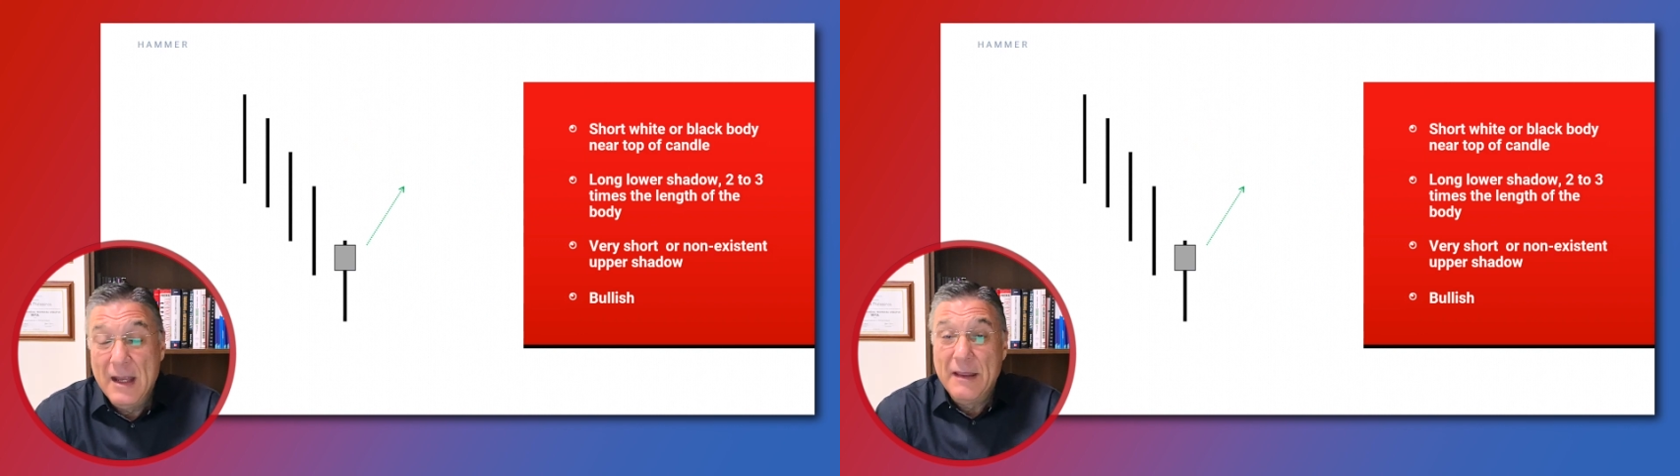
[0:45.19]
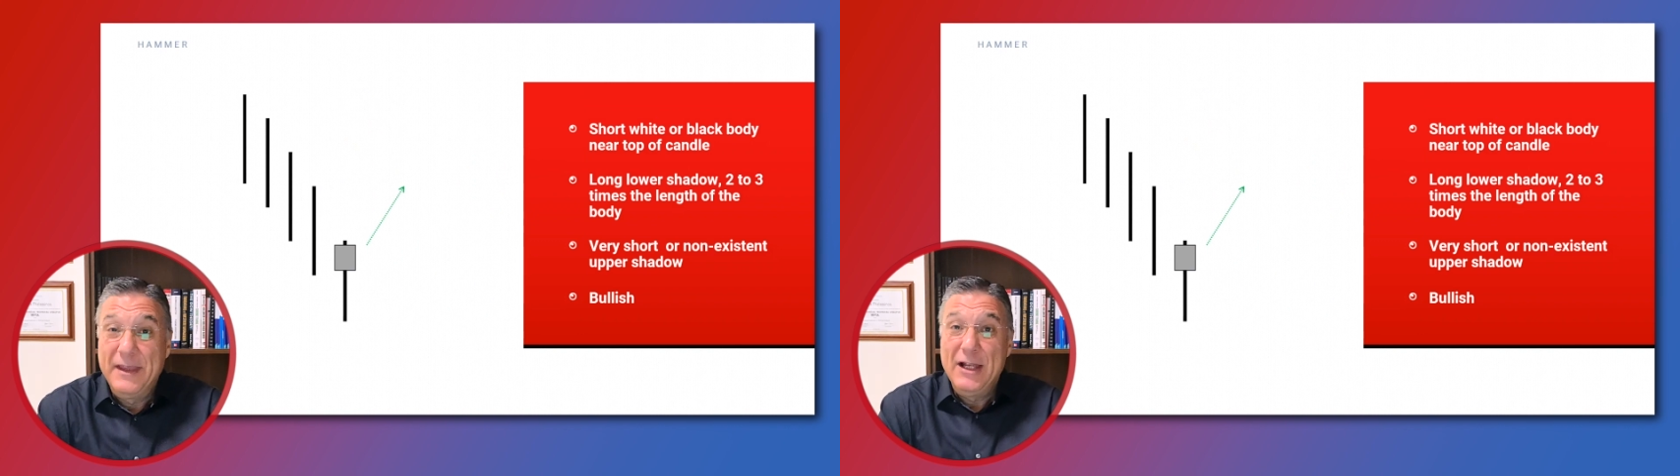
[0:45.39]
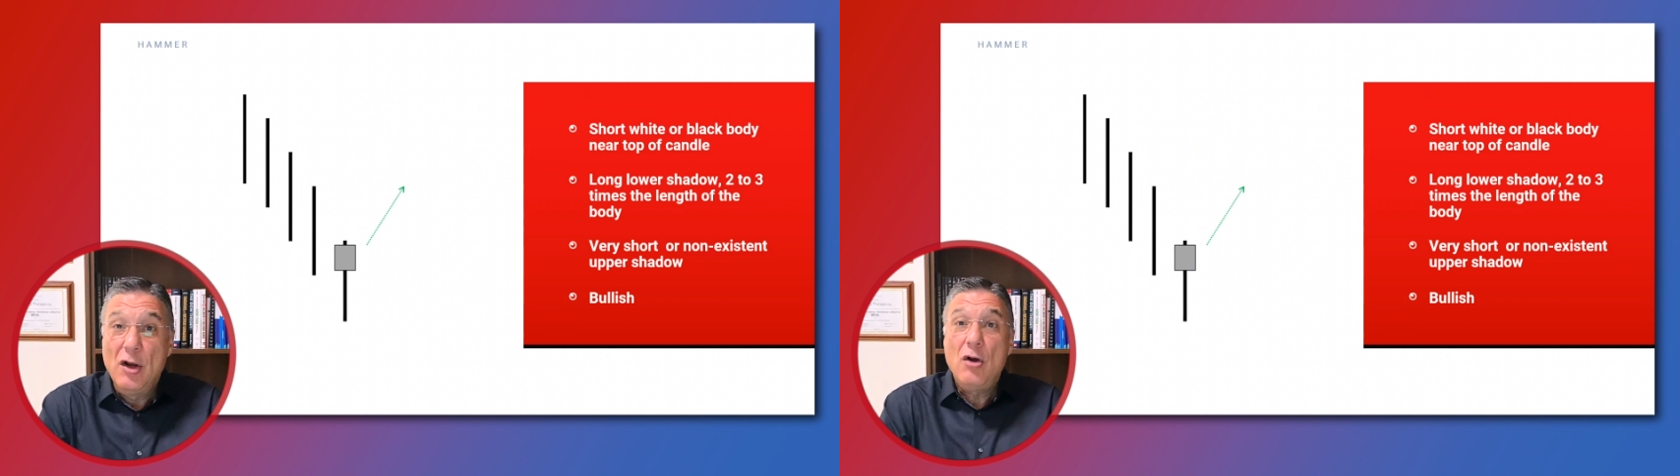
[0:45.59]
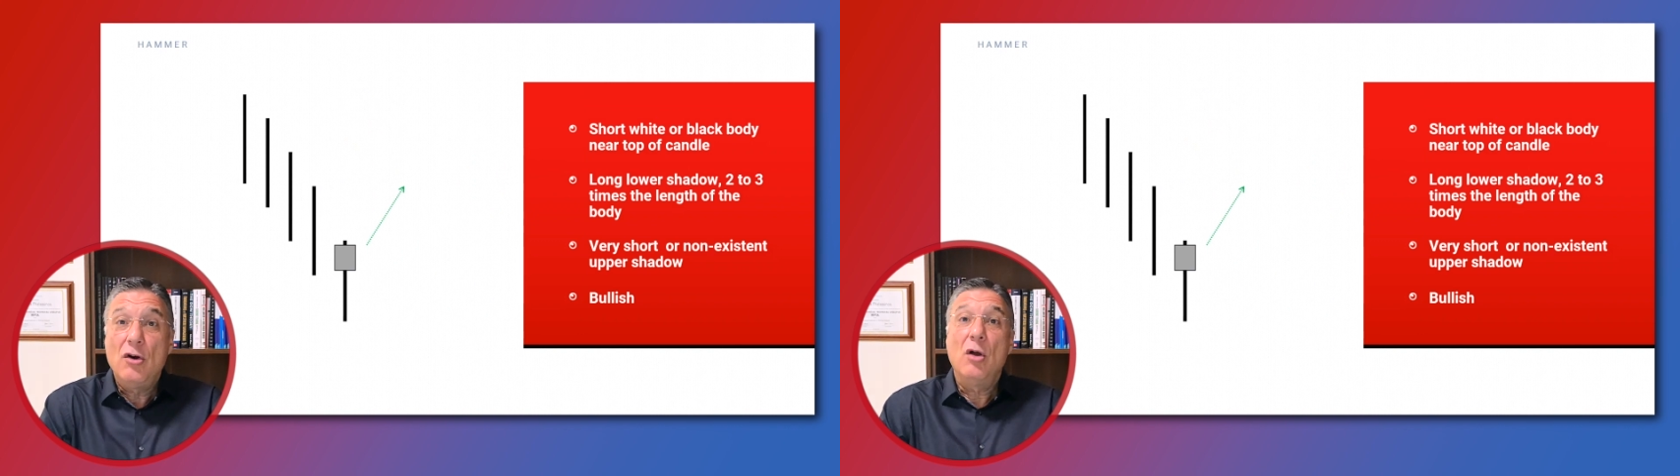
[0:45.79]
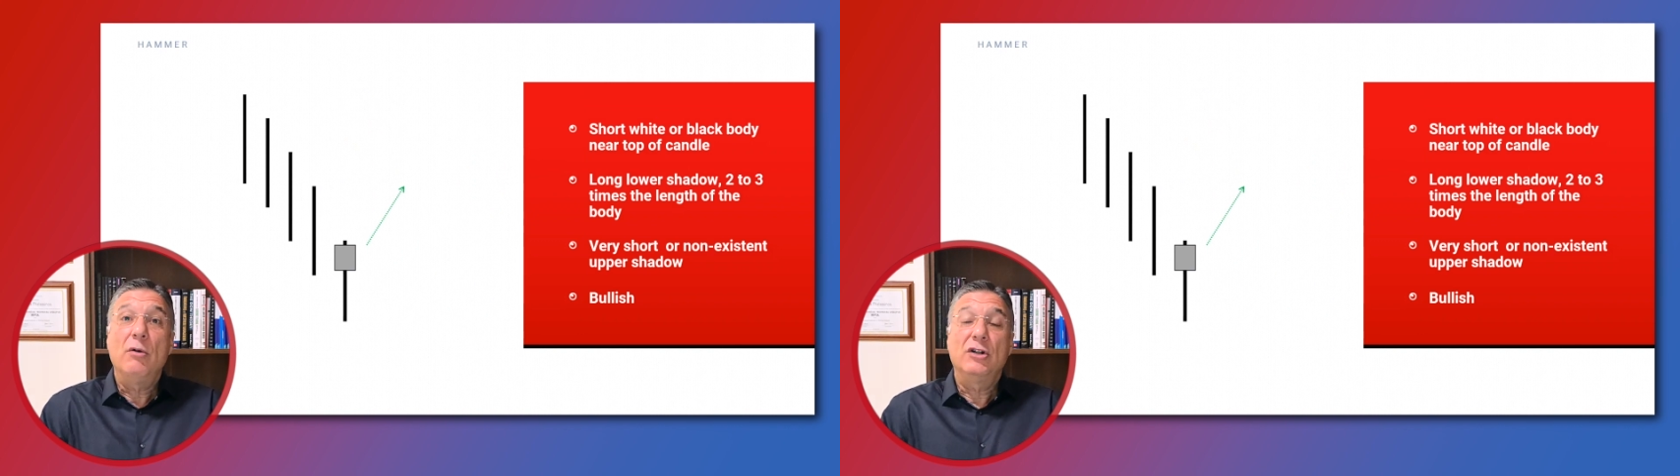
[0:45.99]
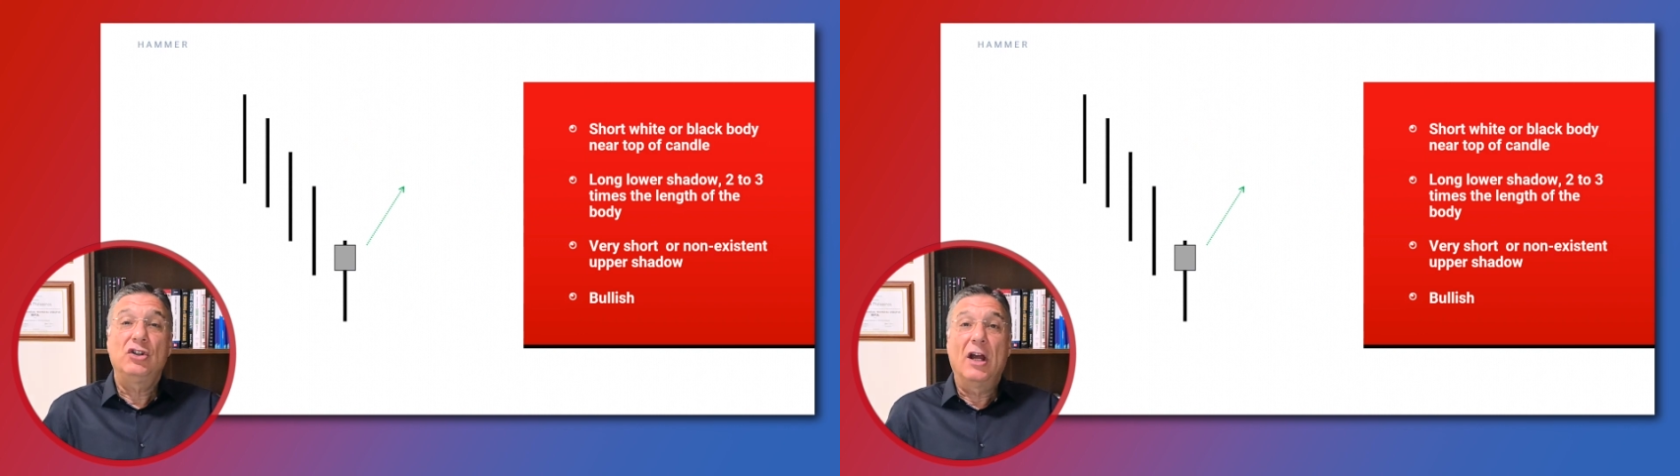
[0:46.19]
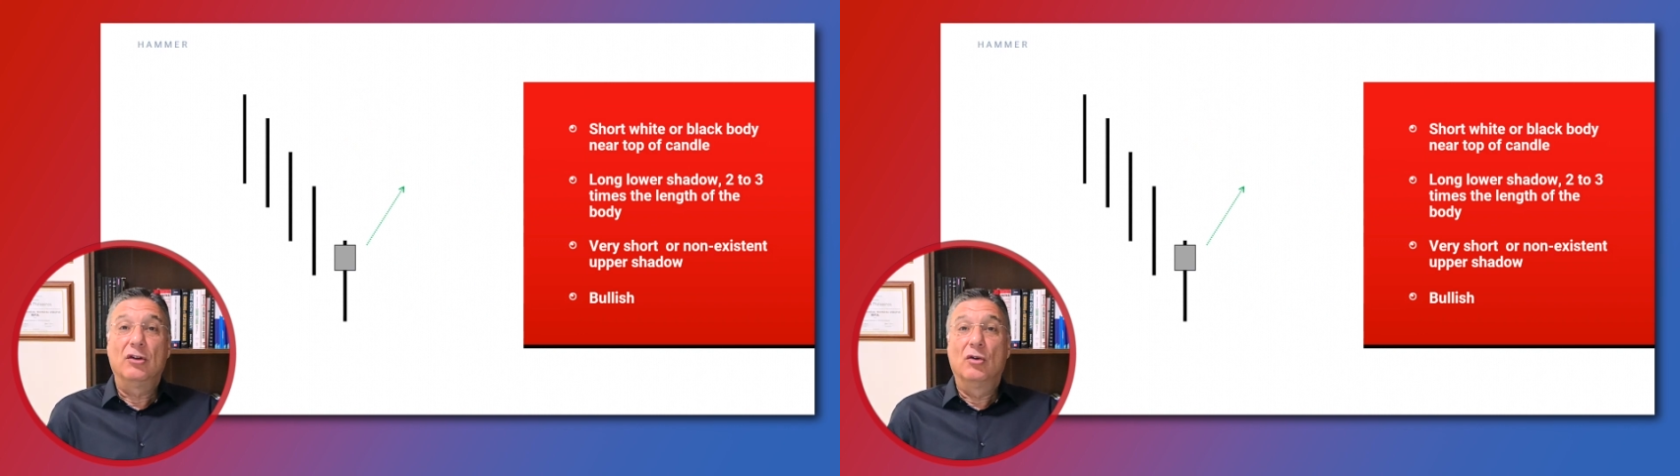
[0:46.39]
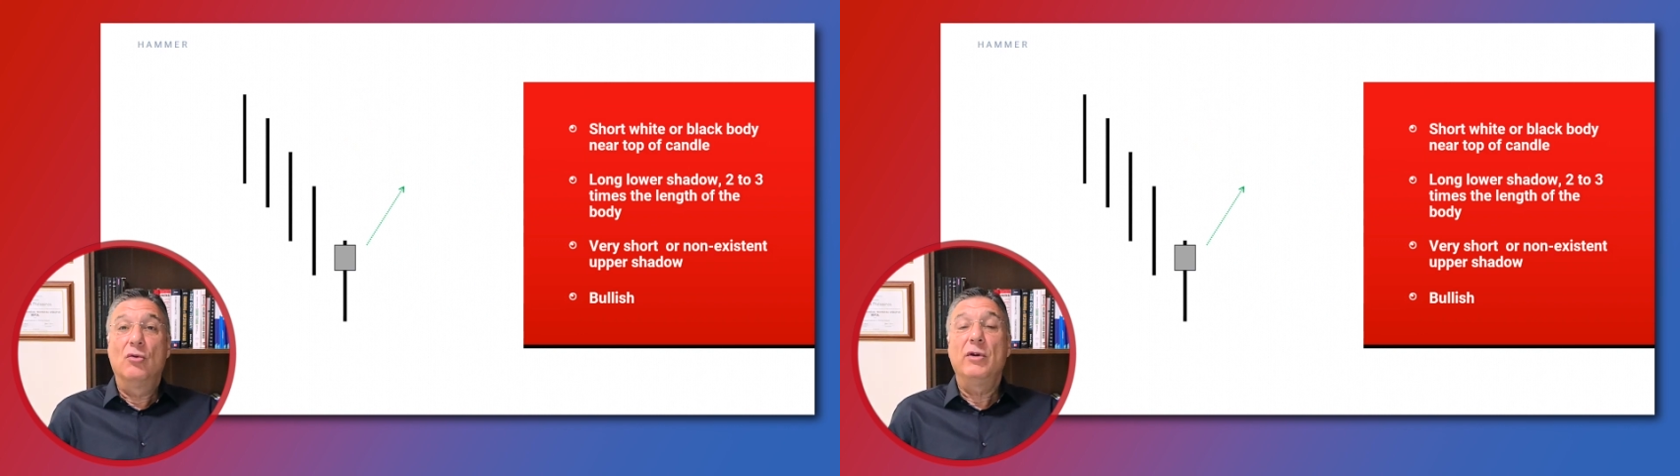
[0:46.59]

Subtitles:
The long lower shadow